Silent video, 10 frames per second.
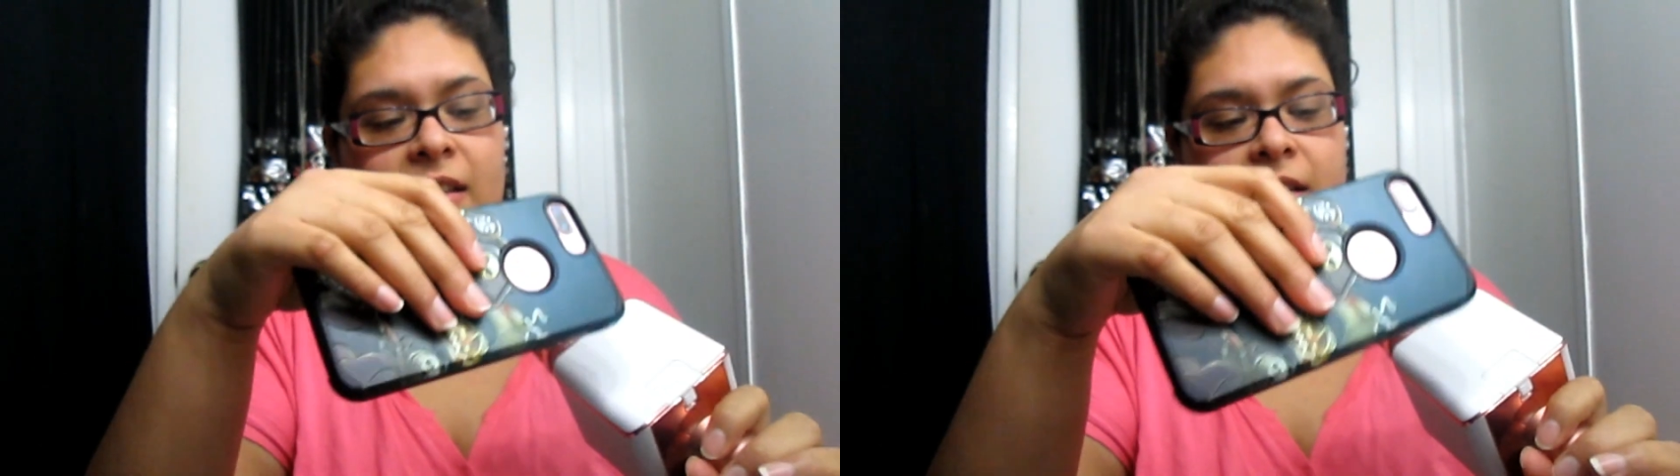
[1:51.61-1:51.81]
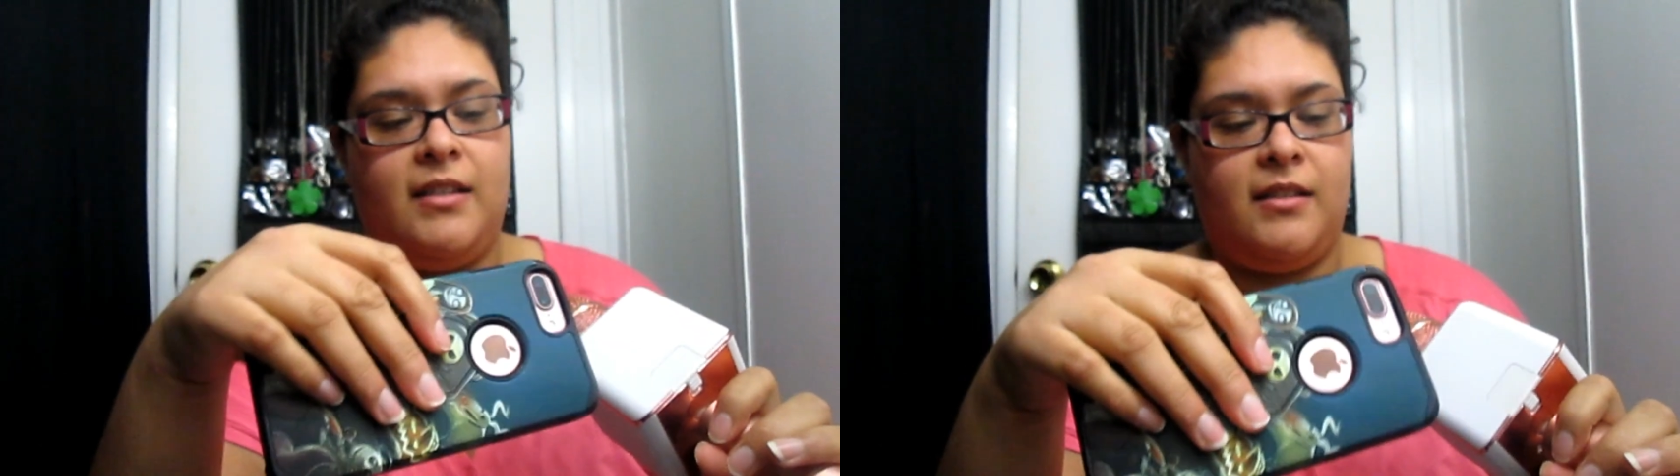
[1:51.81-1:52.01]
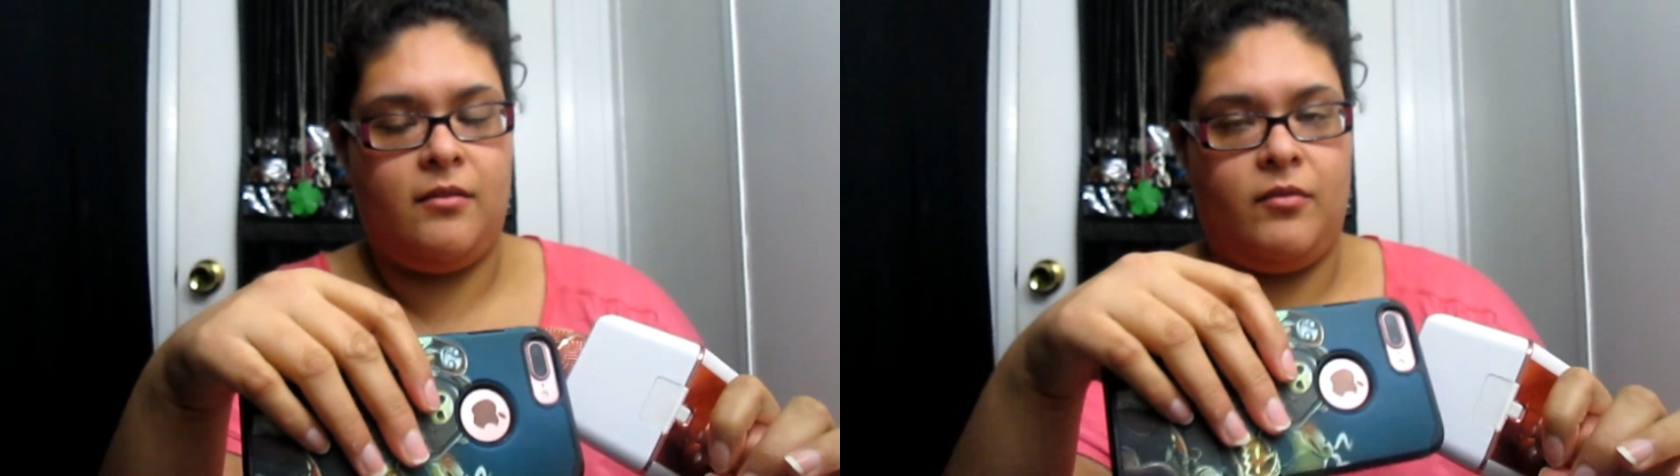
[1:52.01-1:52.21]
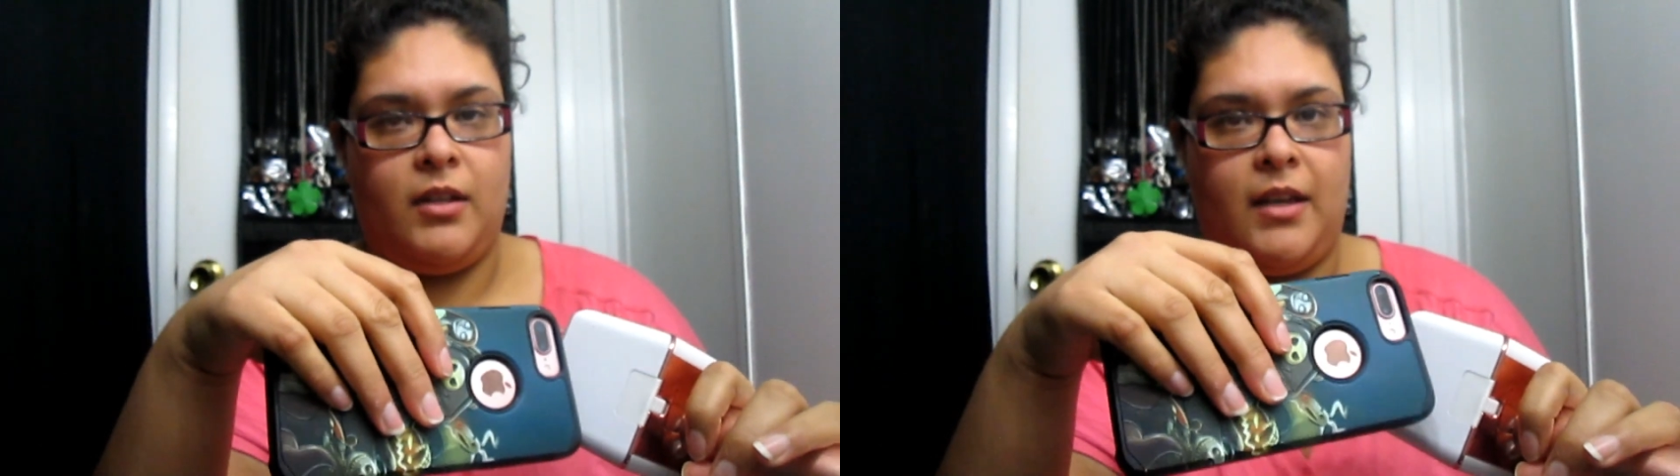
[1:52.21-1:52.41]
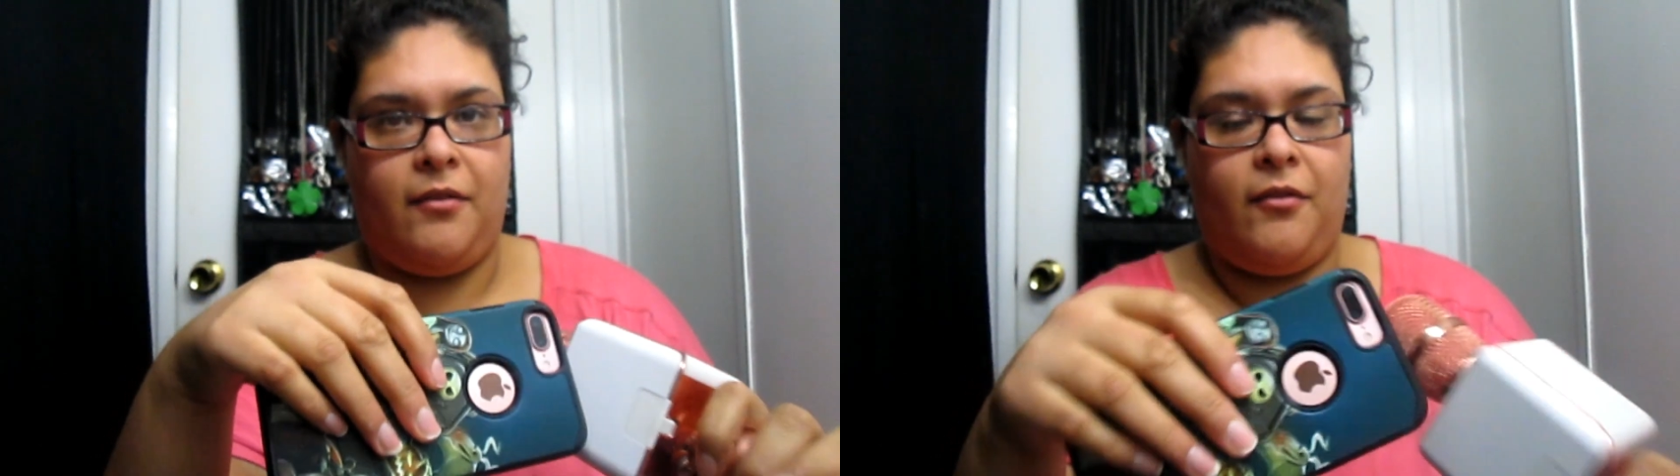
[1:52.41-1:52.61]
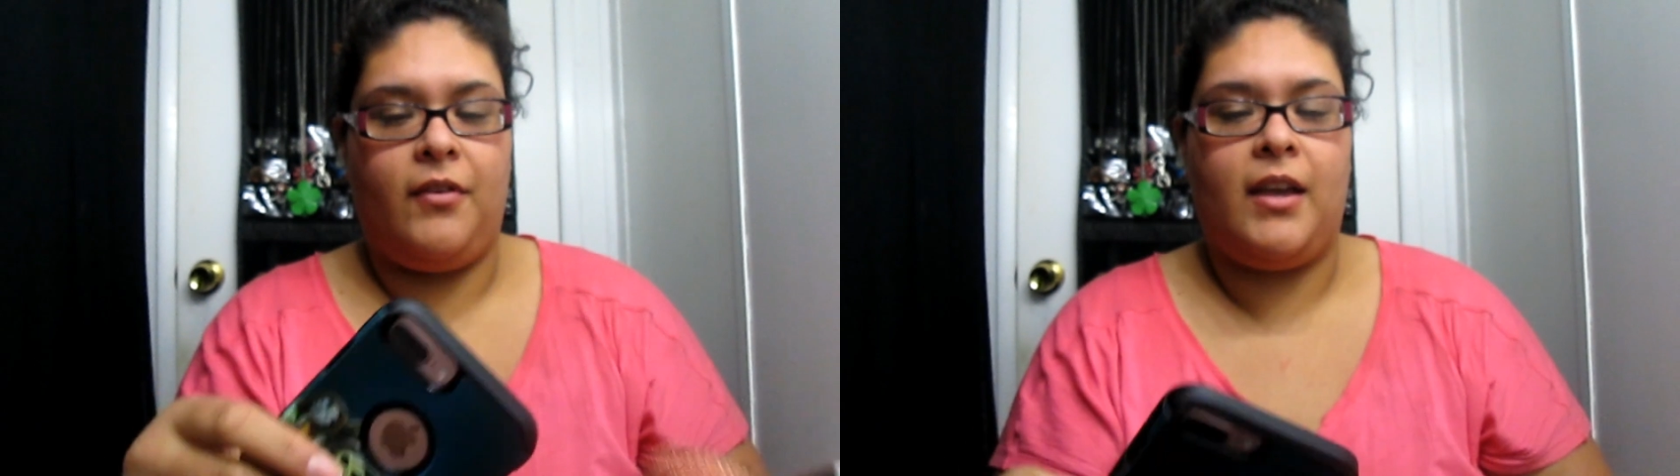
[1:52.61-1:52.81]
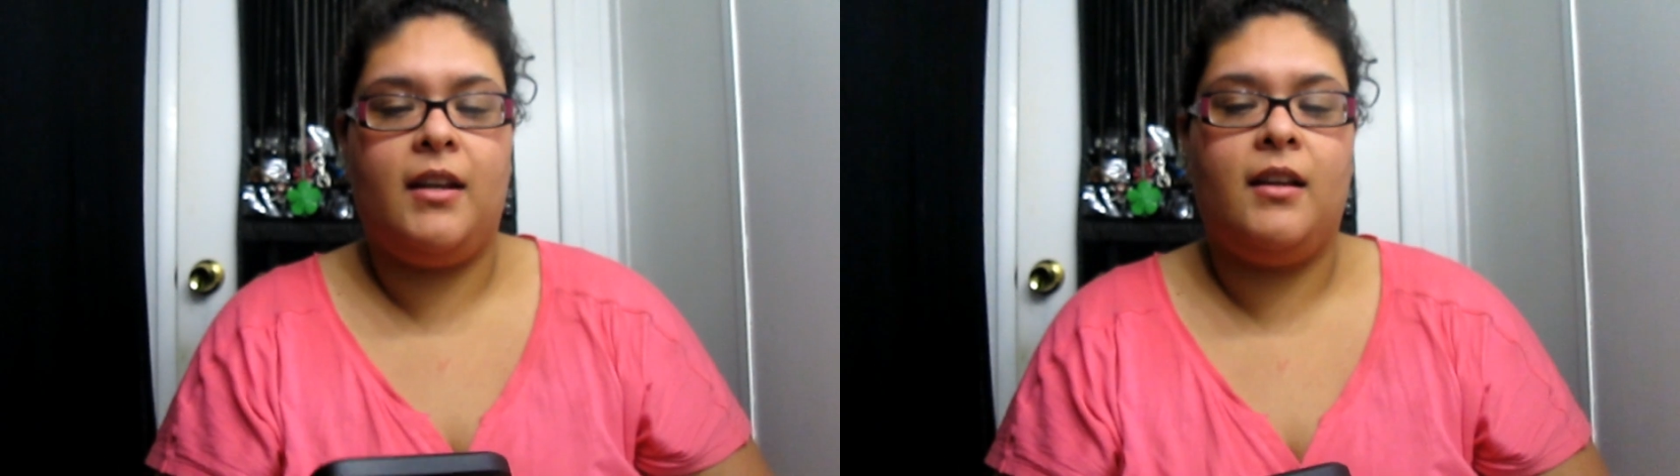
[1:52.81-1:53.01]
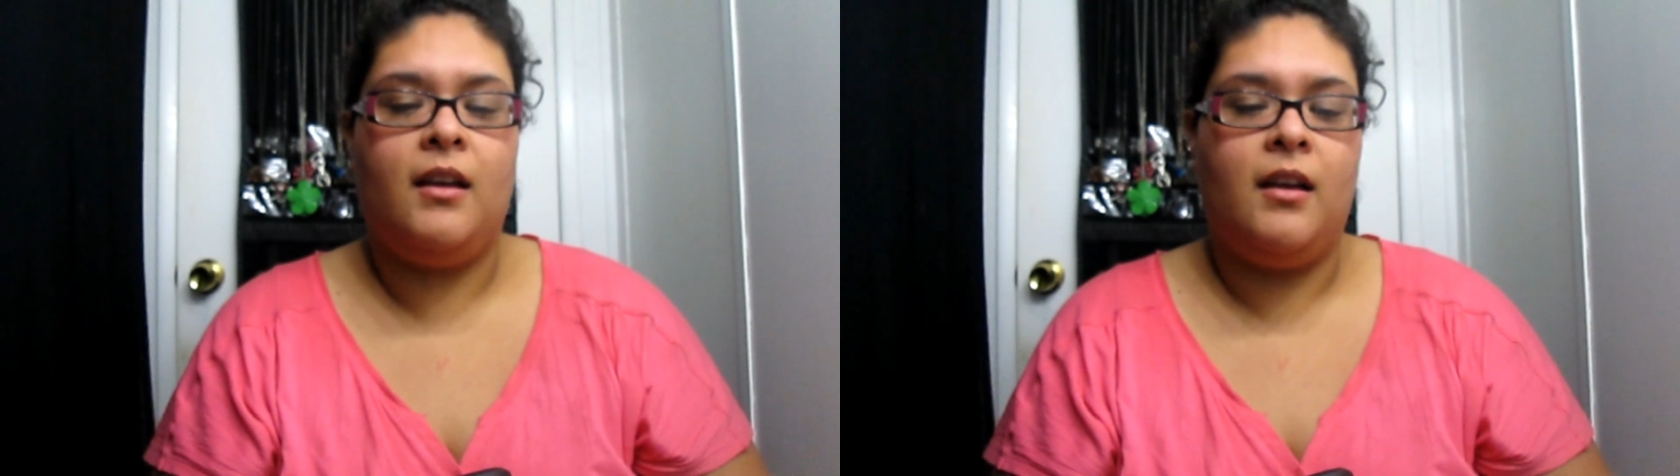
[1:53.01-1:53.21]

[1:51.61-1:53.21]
it doesn't really fit.